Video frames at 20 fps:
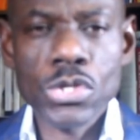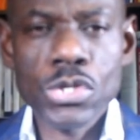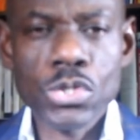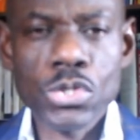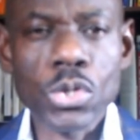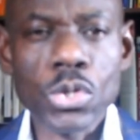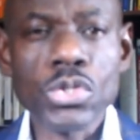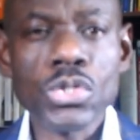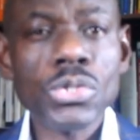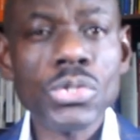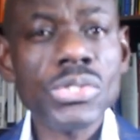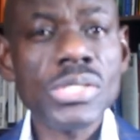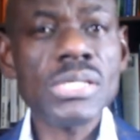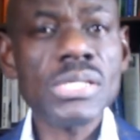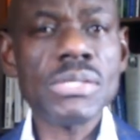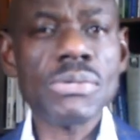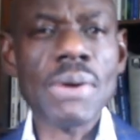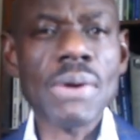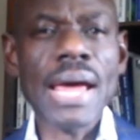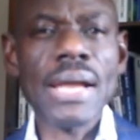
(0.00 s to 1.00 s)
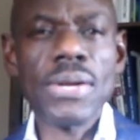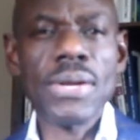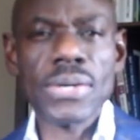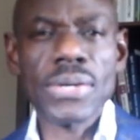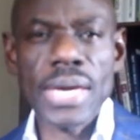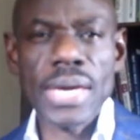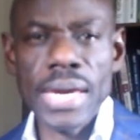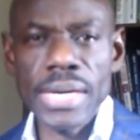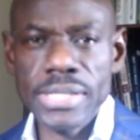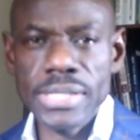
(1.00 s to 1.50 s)
So choosing the right
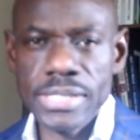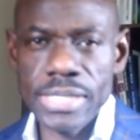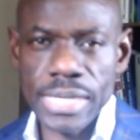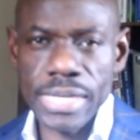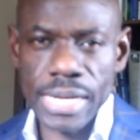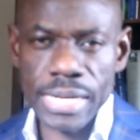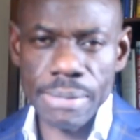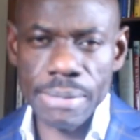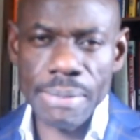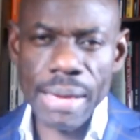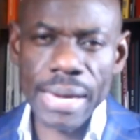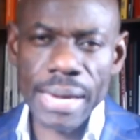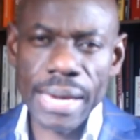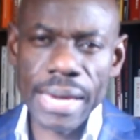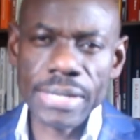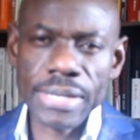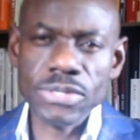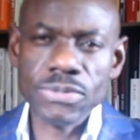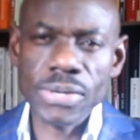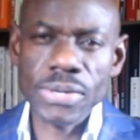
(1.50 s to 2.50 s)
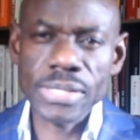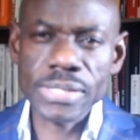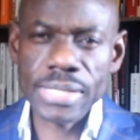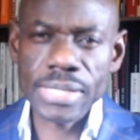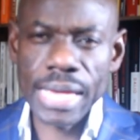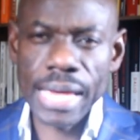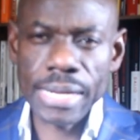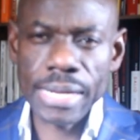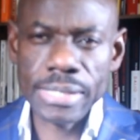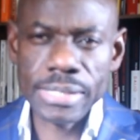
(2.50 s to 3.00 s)
location and the market trends
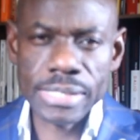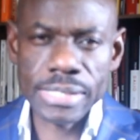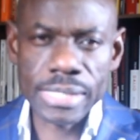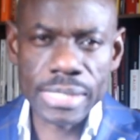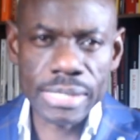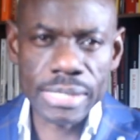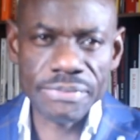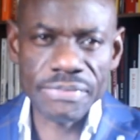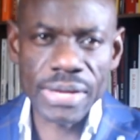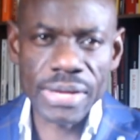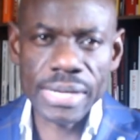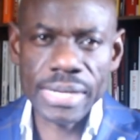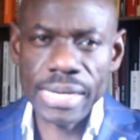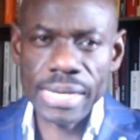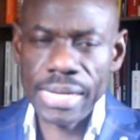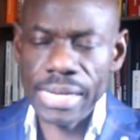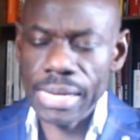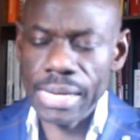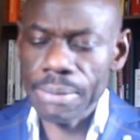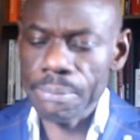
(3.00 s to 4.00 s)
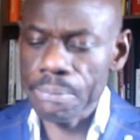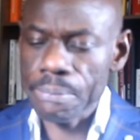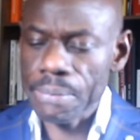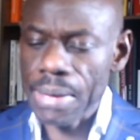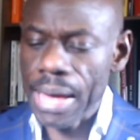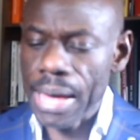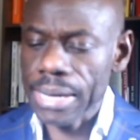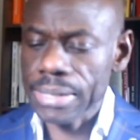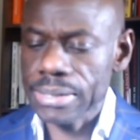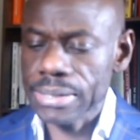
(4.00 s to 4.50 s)
can significantly
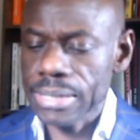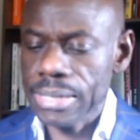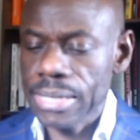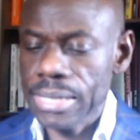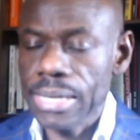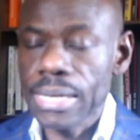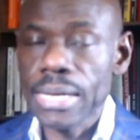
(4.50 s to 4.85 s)
impact